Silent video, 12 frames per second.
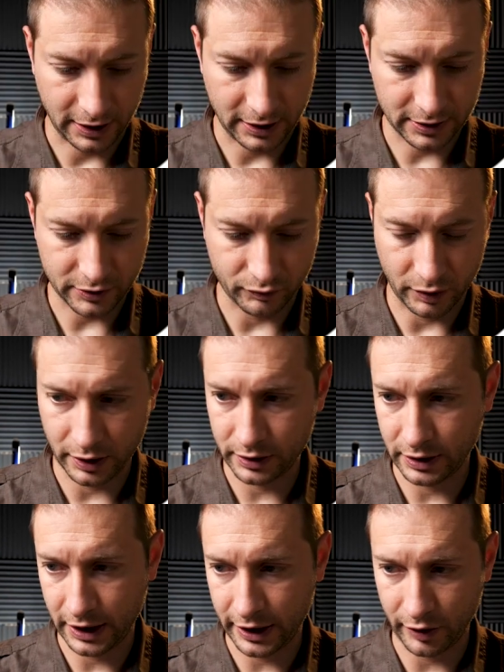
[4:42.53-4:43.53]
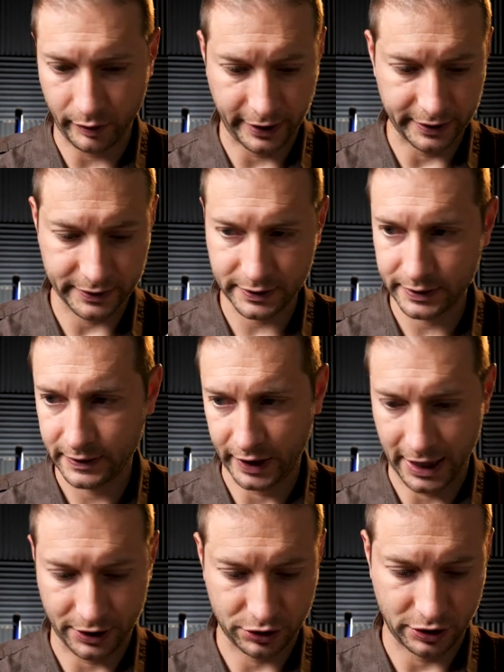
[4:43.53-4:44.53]
N S run iOS
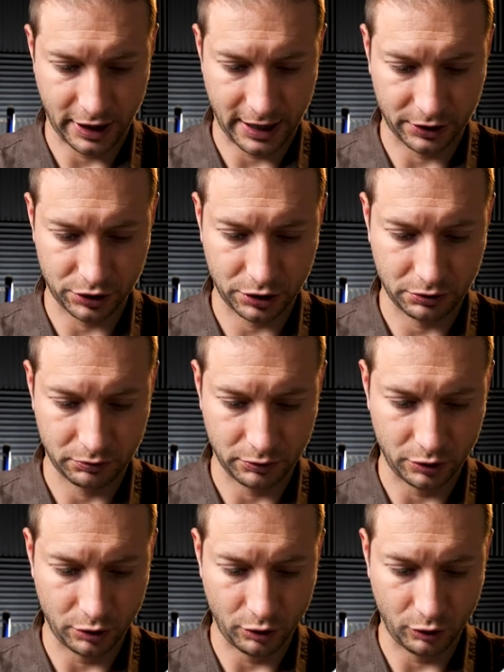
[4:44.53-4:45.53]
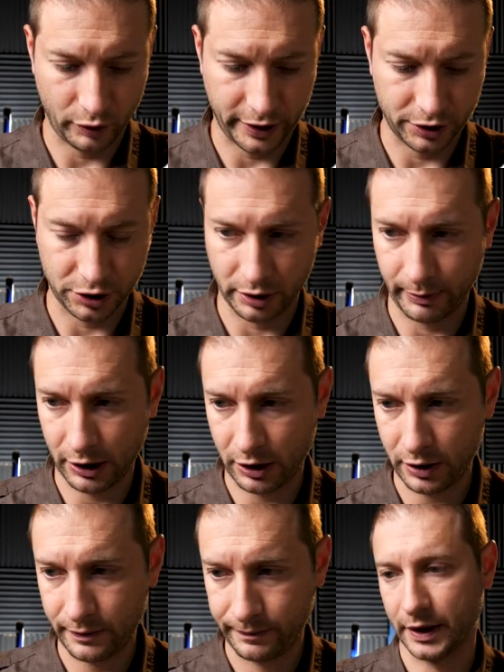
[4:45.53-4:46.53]
dash dash no H M
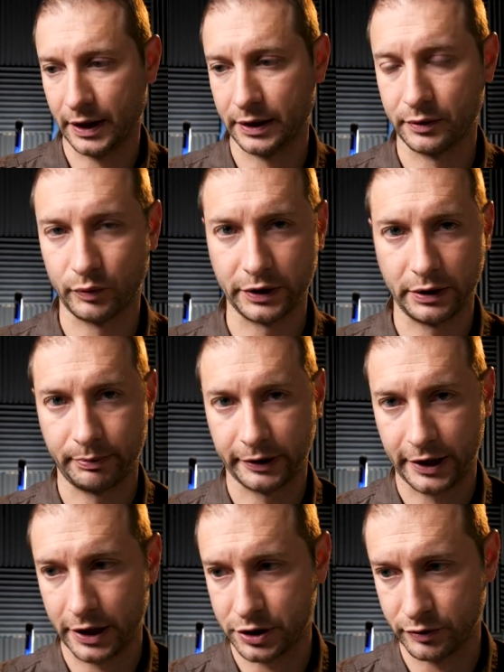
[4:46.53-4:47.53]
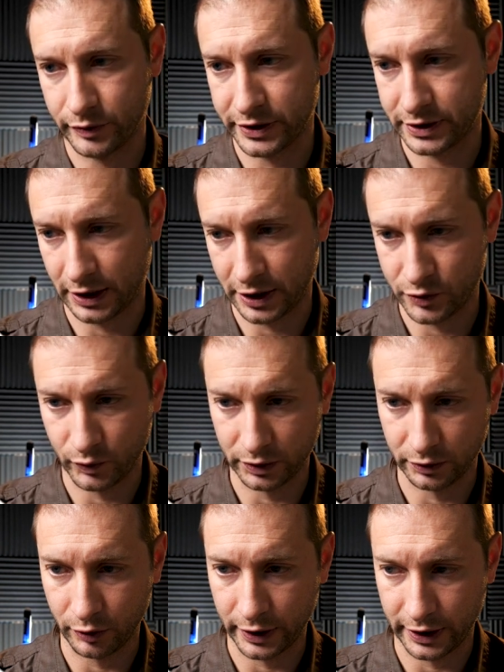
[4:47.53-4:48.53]
R. And when the application restarts,
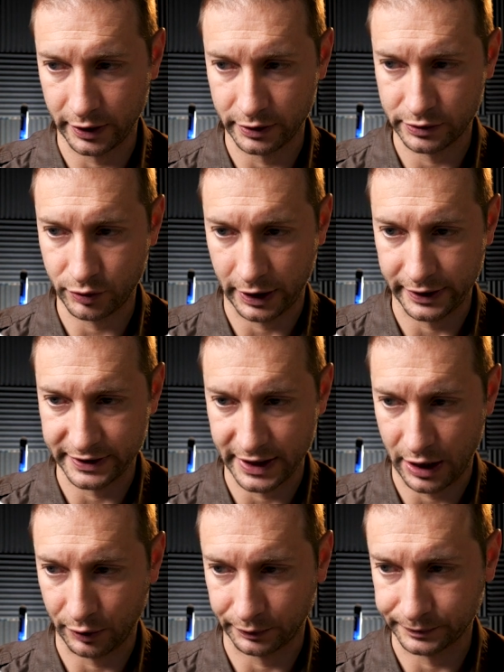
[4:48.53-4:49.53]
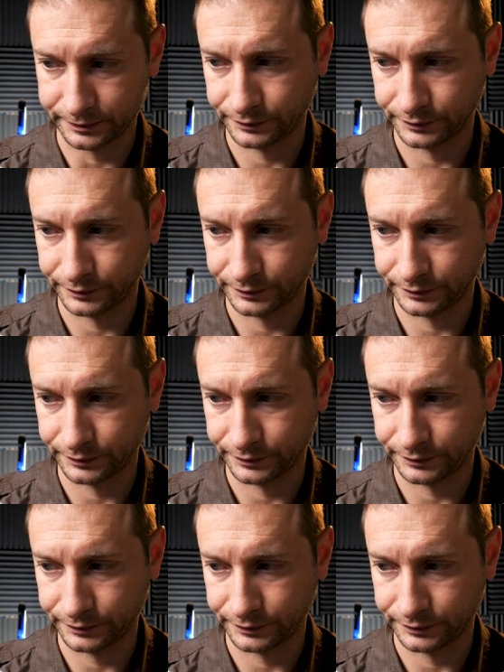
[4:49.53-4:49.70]
we'll go ahead and try this out.